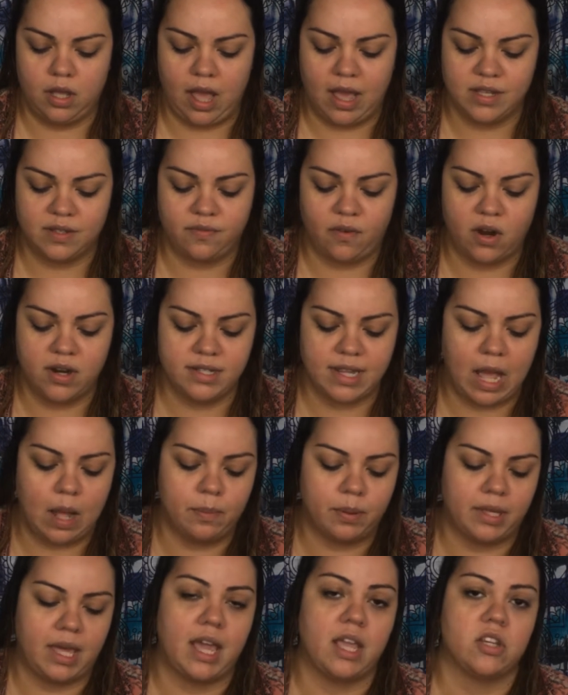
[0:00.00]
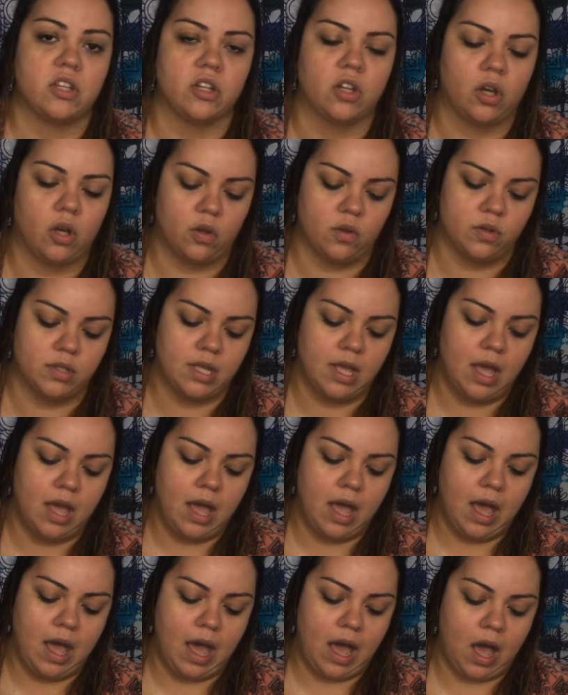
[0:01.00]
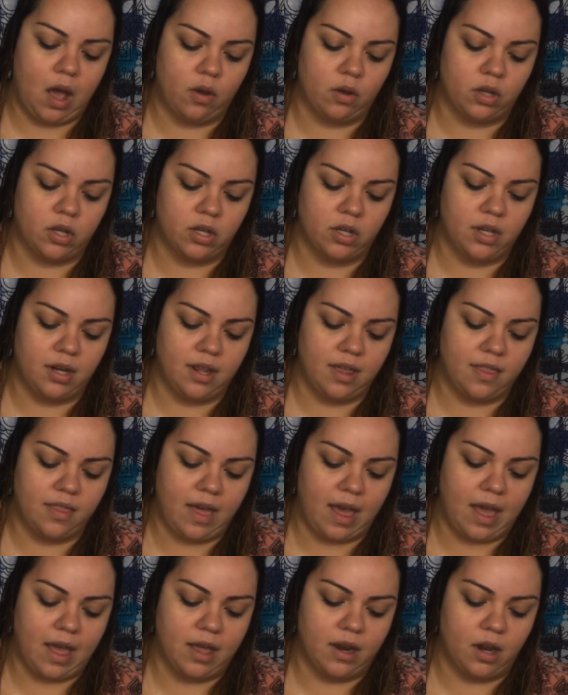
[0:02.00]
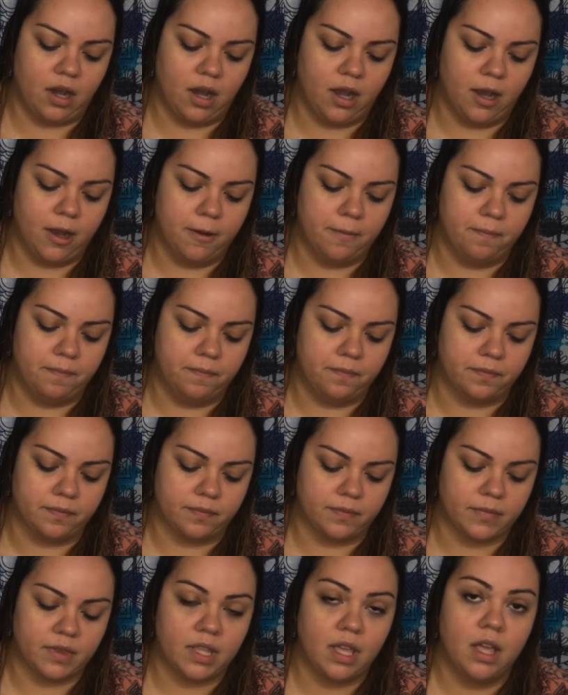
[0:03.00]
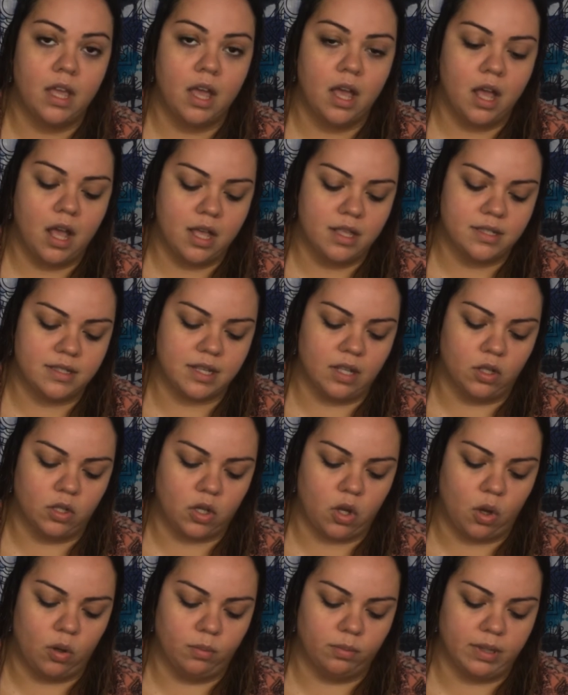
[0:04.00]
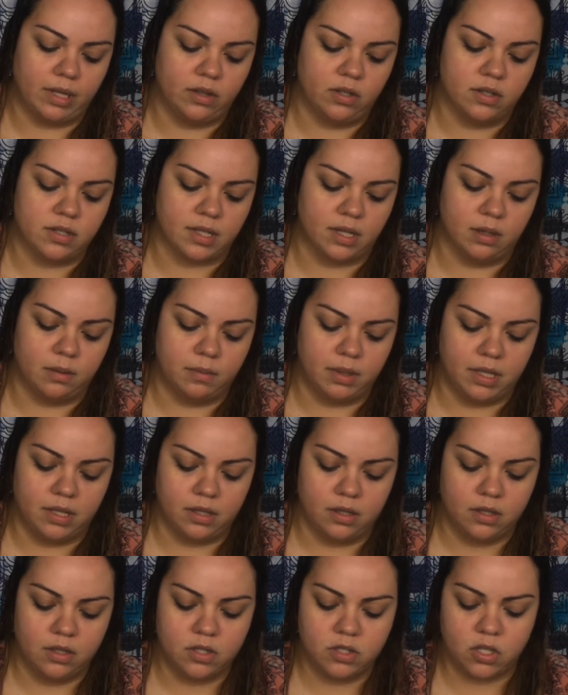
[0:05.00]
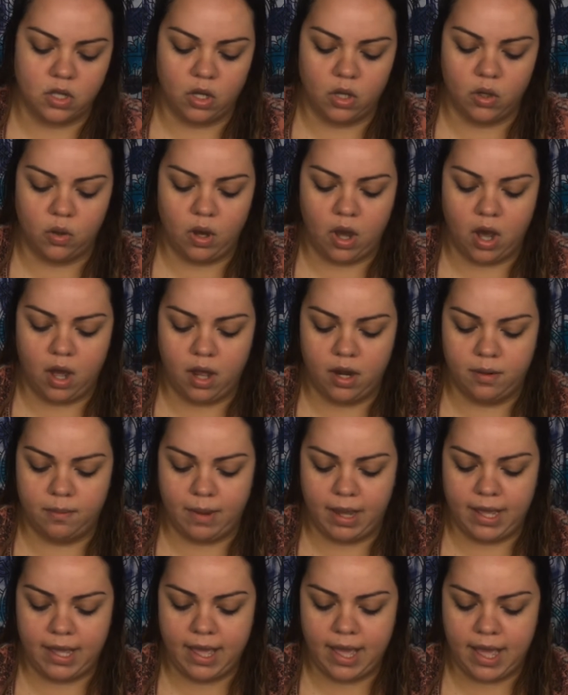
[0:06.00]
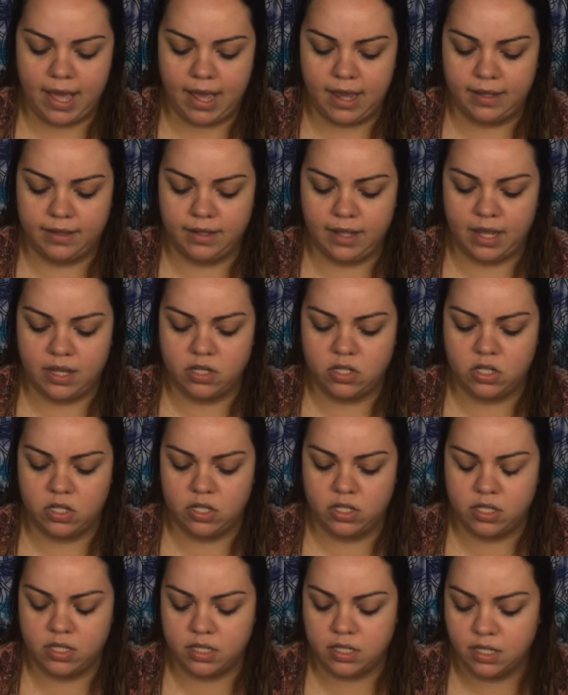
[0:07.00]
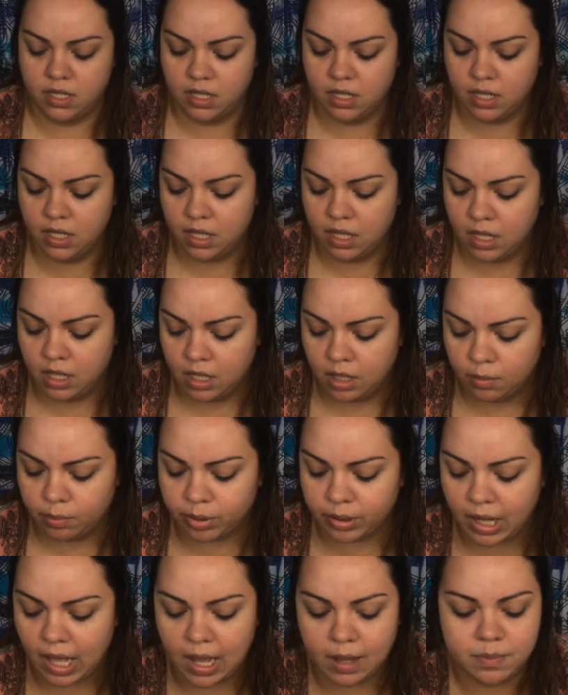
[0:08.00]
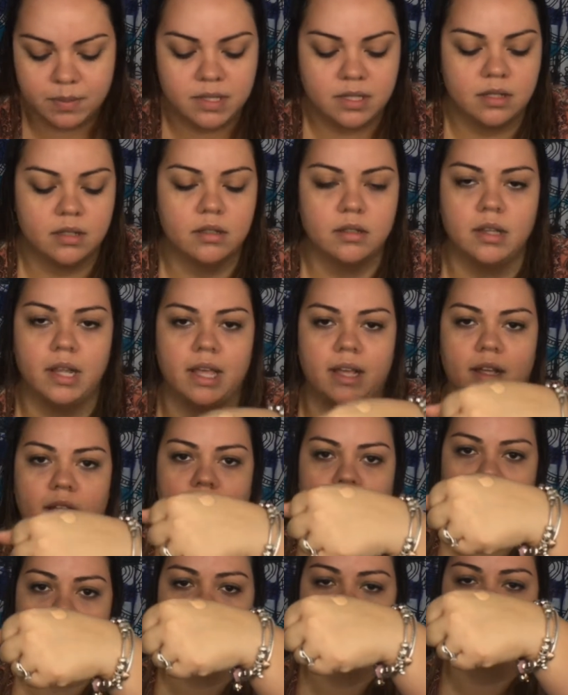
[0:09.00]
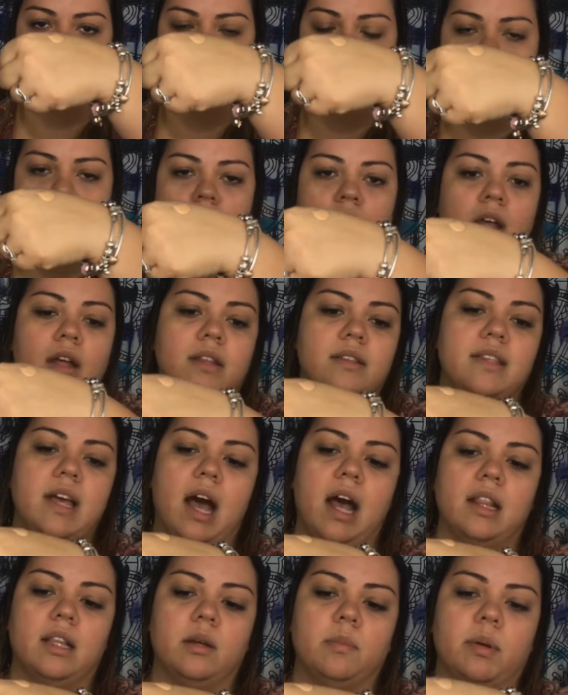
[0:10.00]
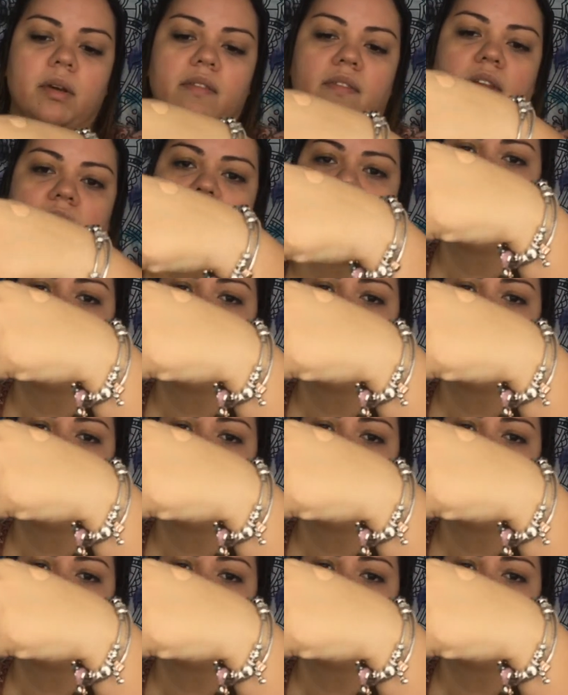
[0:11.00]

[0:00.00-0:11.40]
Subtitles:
as far as the application goes, how good that silicone blender is gonna be. So on my hand, I just plopped like a little dollop of the